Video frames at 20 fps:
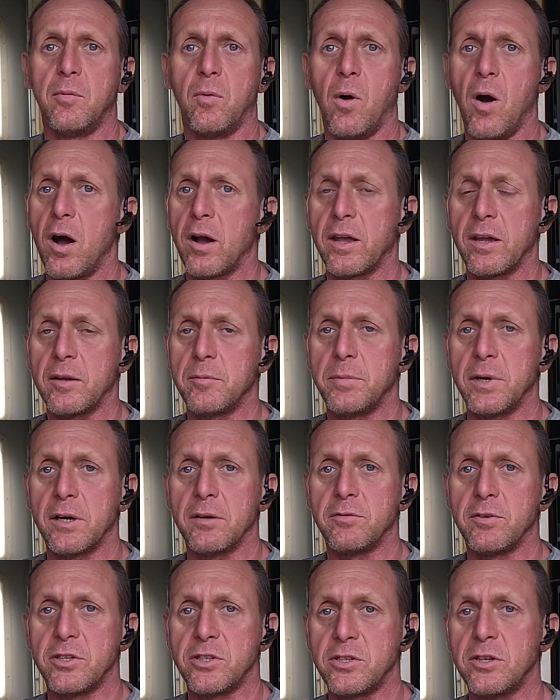walking in
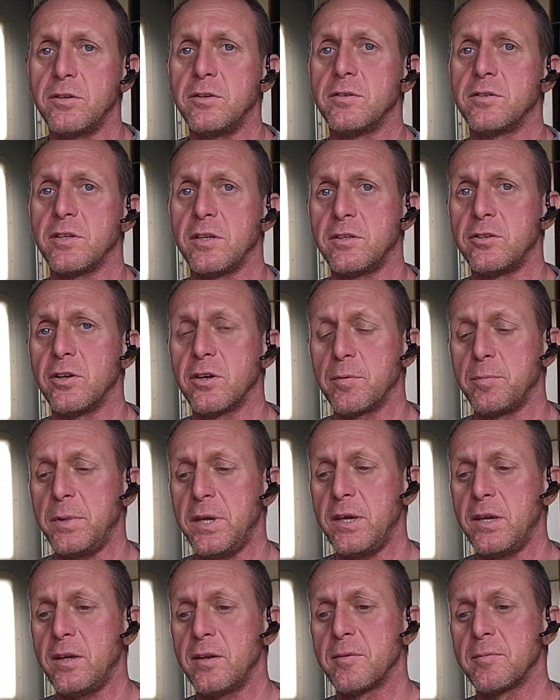barefoot shoes. It took
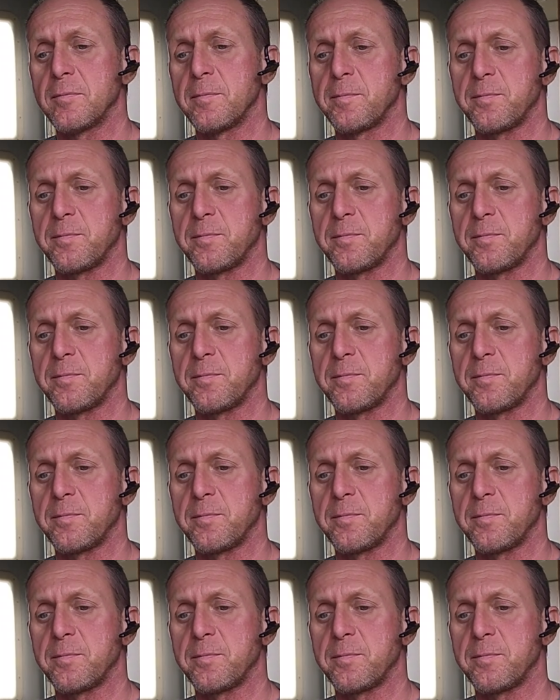me